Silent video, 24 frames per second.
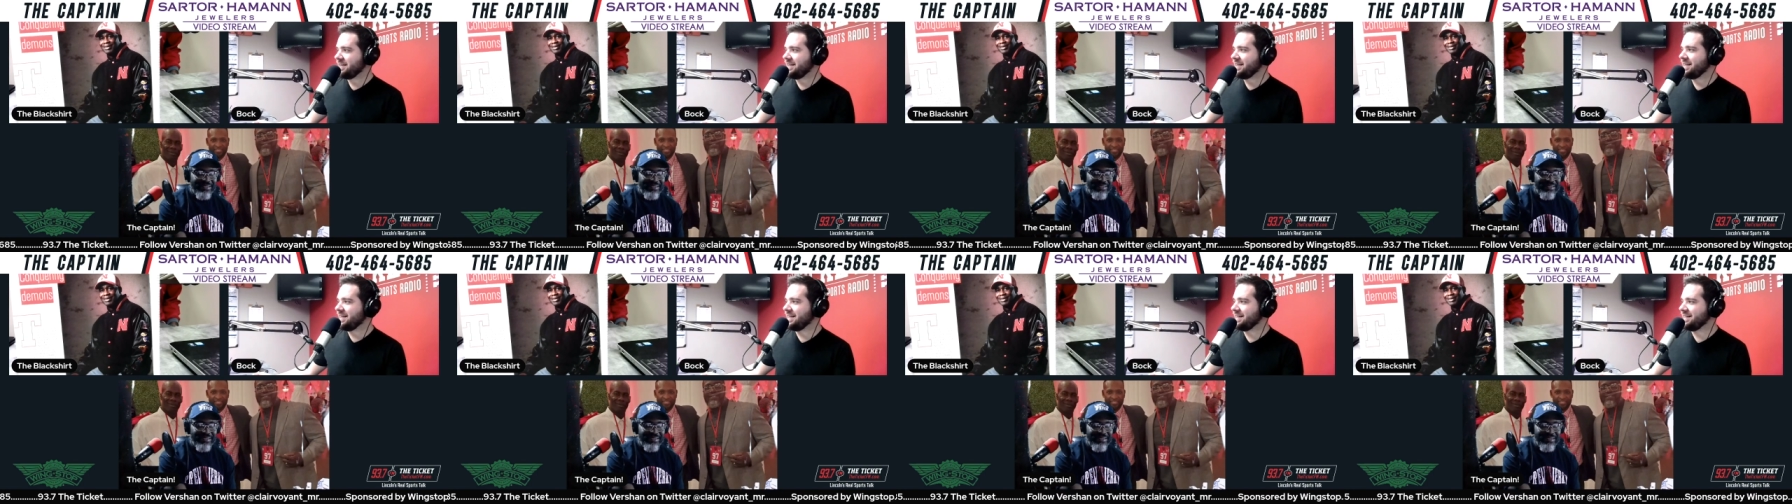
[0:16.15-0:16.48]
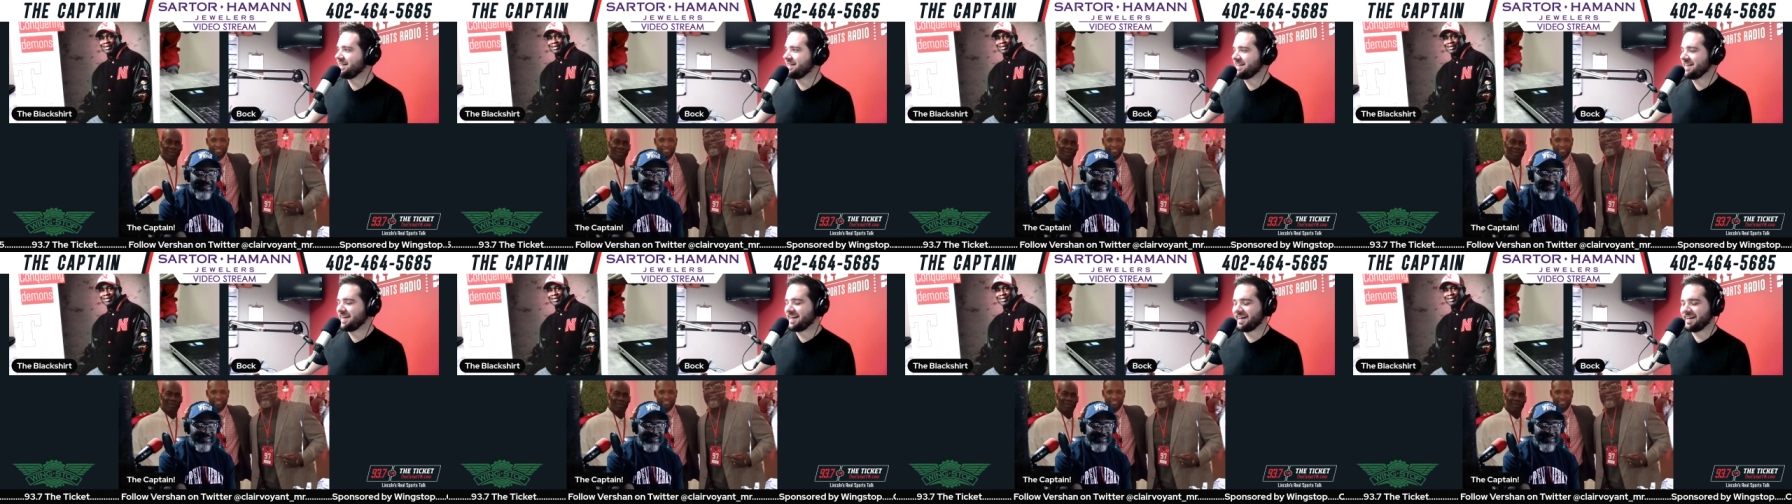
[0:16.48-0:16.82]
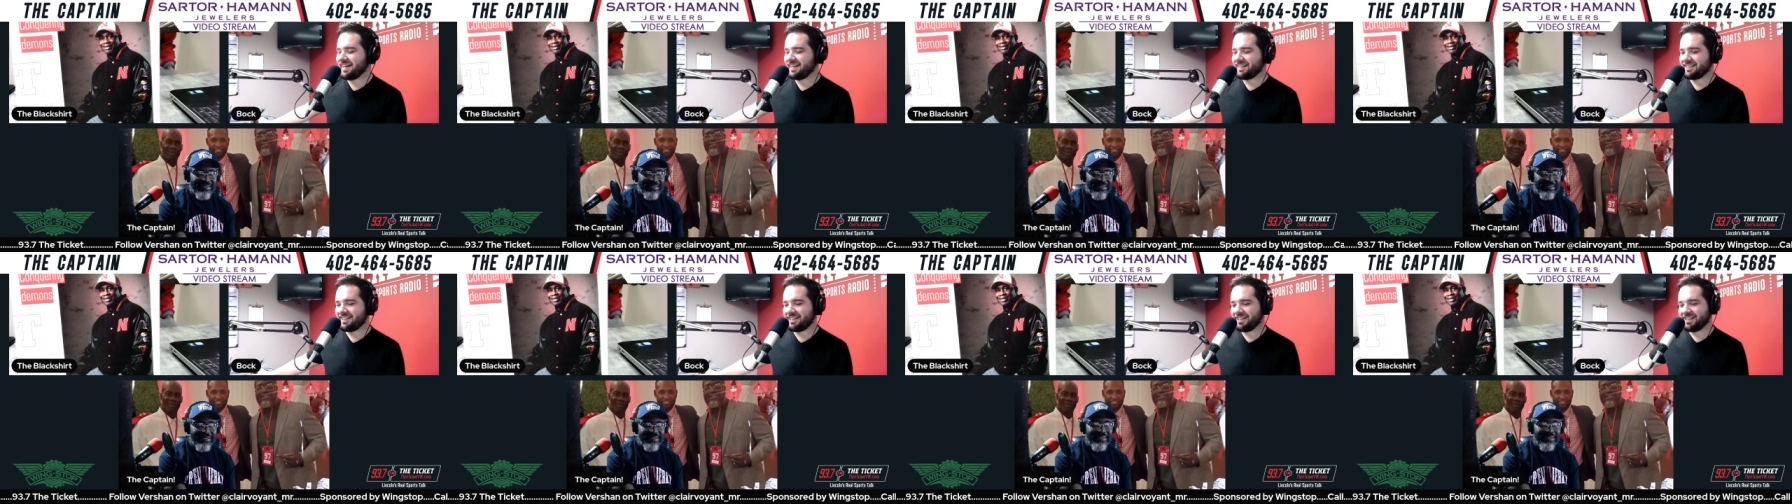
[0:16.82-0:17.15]
and he
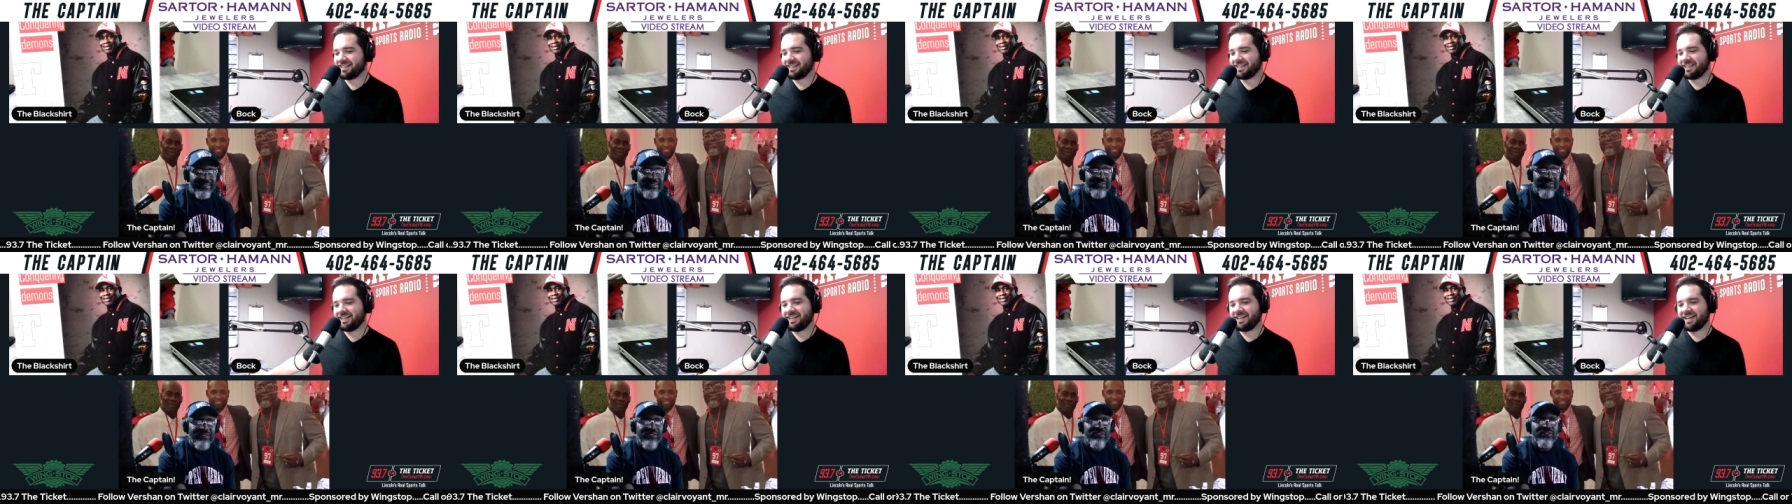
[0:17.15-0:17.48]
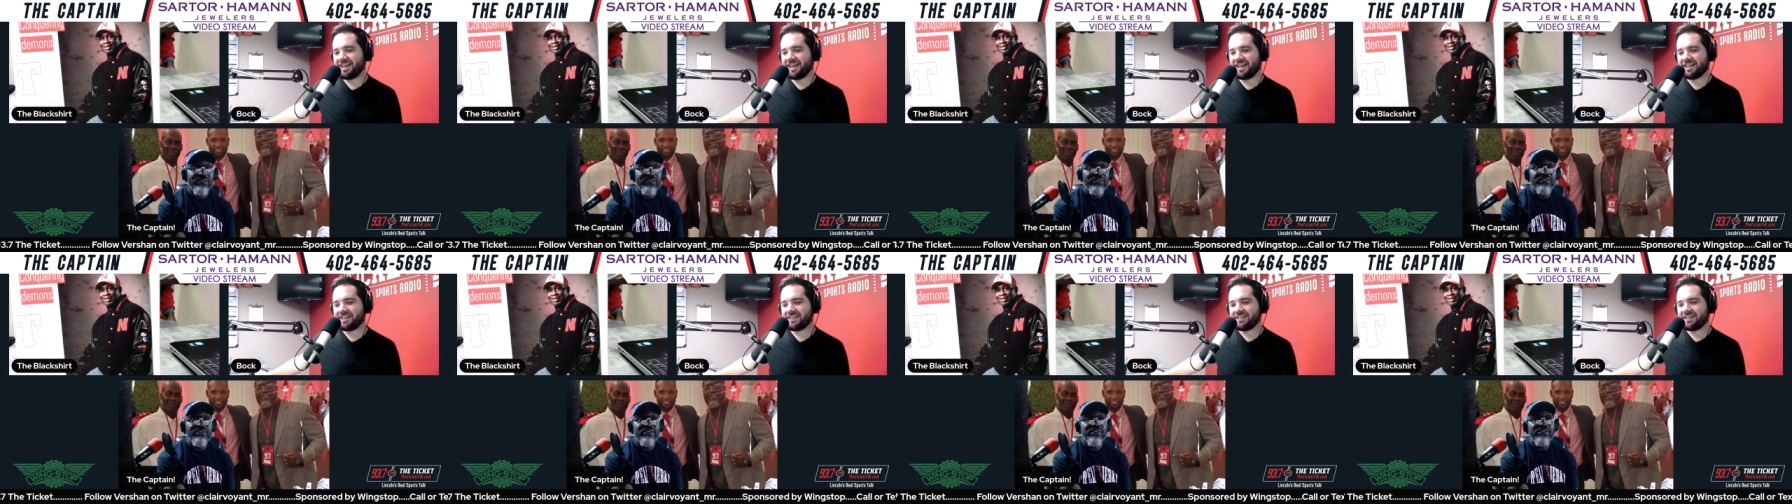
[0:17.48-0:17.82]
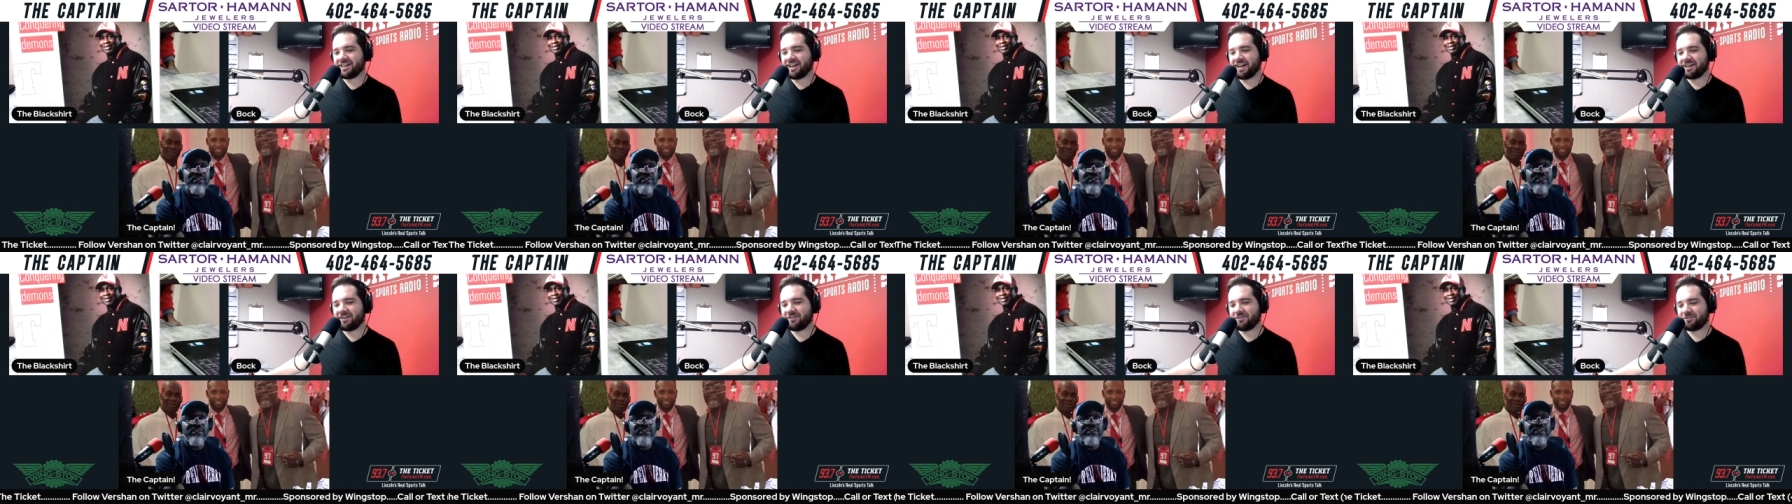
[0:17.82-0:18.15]
had the
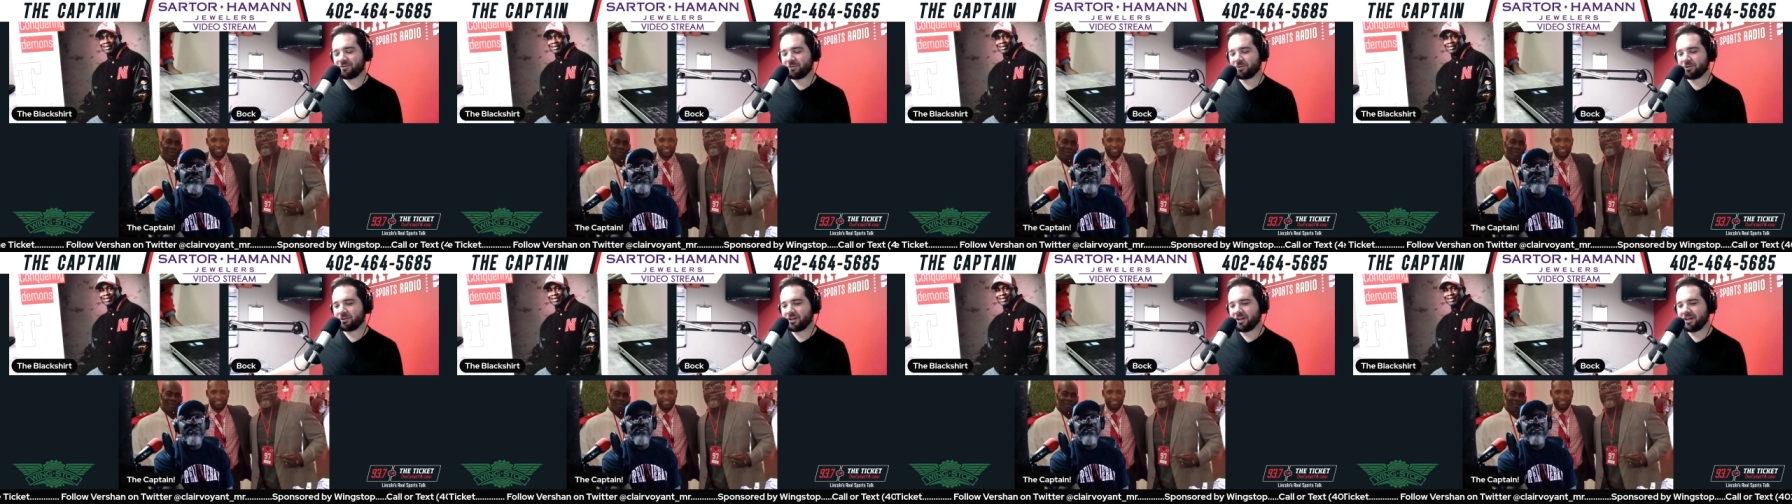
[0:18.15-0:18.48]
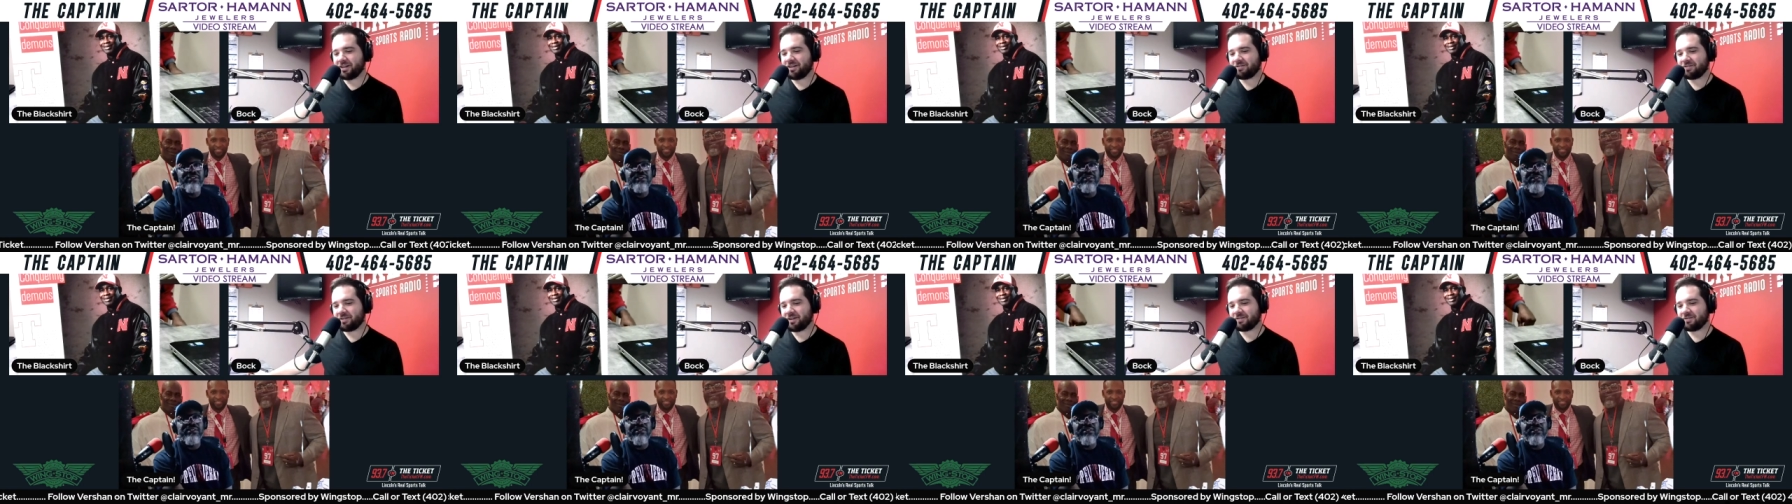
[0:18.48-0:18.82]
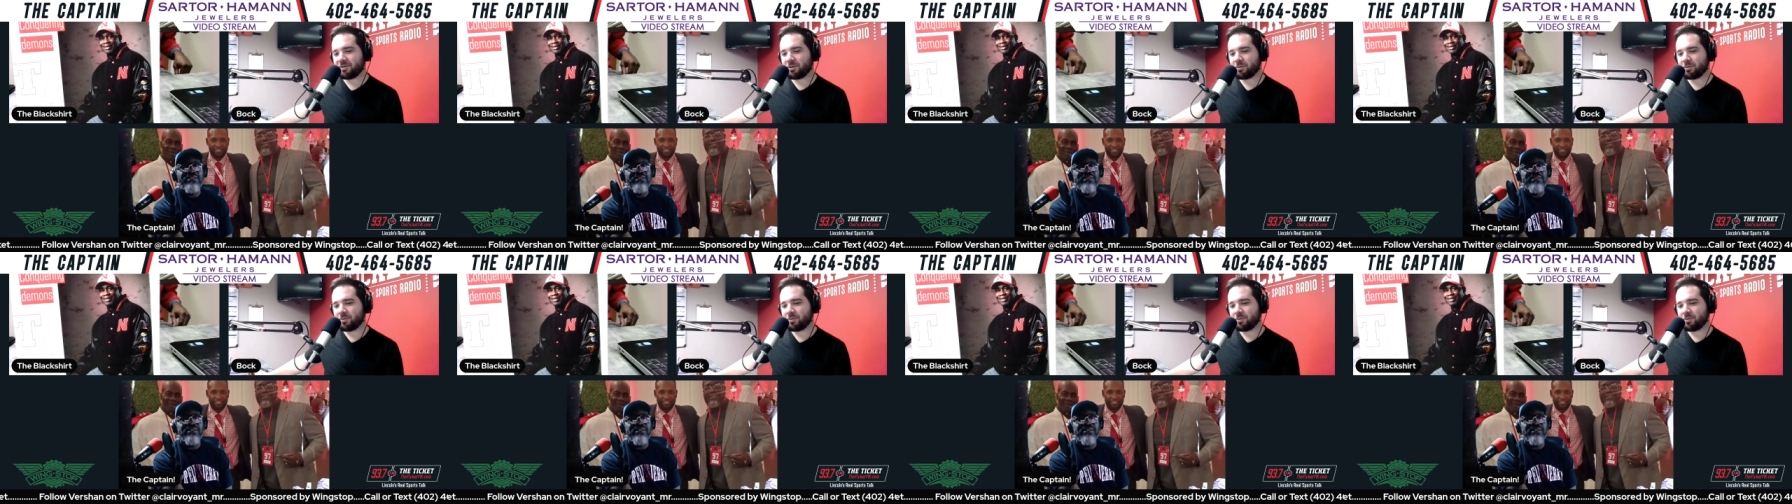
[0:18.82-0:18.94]
94-95